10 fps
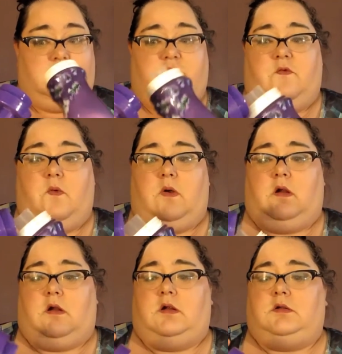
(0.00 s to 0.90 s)

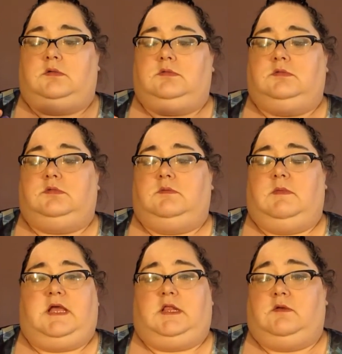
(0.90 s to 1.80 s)
for
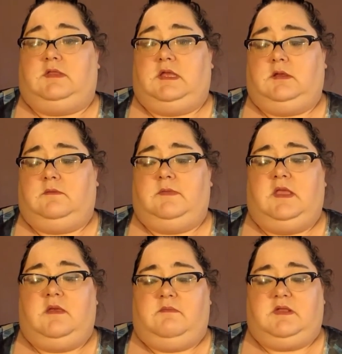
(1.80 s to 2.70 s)
my clothing,
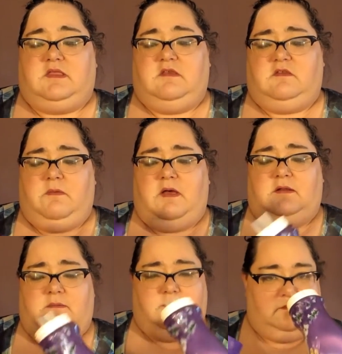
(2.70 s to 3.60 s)
but this
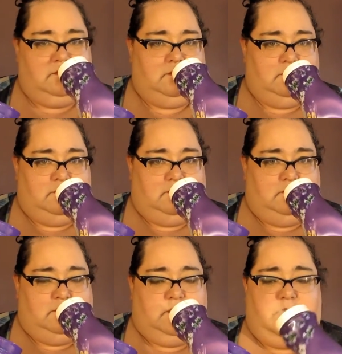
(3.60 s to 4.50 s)
one
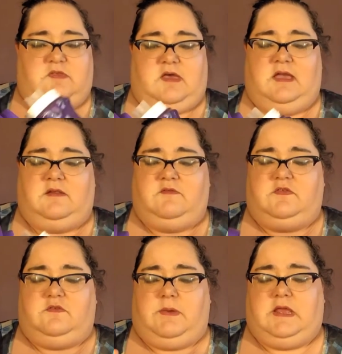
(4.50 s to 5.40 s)
was kind of
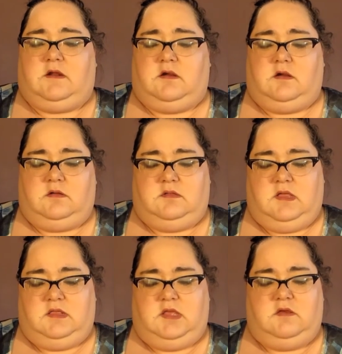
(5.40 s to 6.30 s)
sweeter
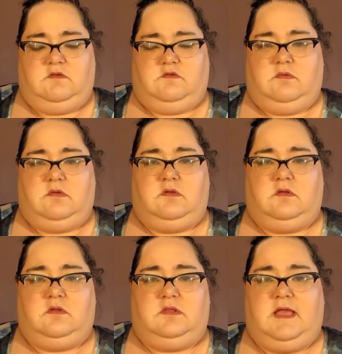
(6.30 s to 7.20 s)
than the
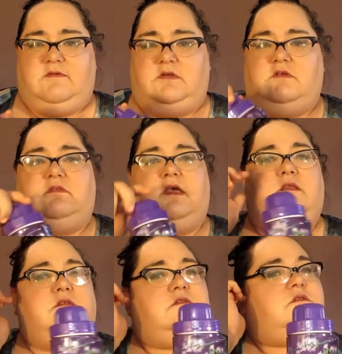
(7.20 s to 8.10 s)
usual lavender
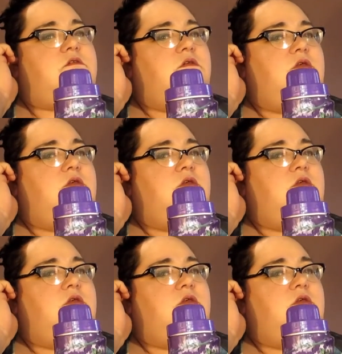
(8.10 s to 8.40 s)
scents.